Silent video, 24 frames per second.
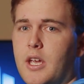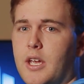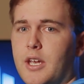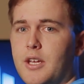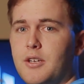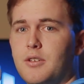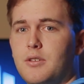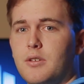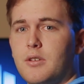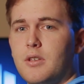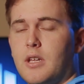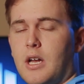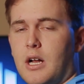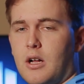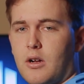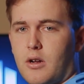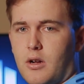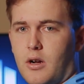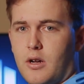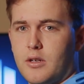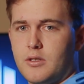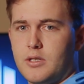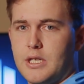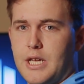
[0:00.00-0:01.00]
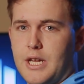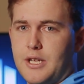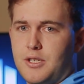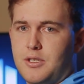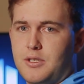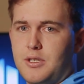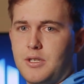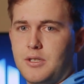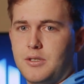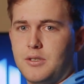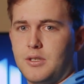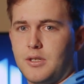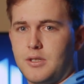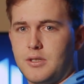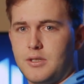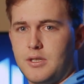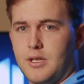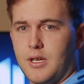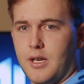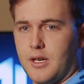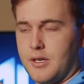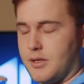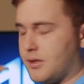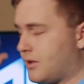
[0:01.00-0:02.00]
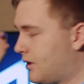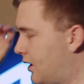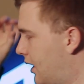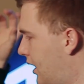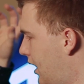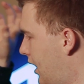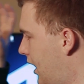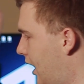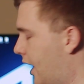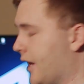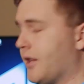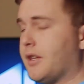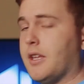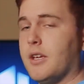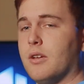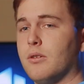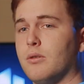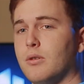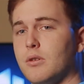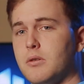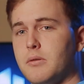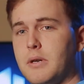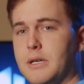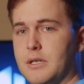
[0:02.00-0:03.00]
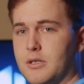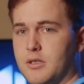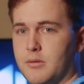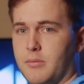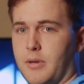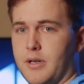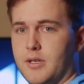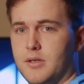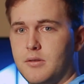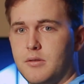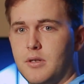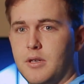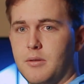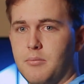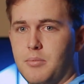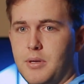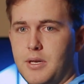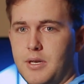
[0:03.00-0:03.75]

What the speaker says: into the Elgato HD60S and then all the way into my stream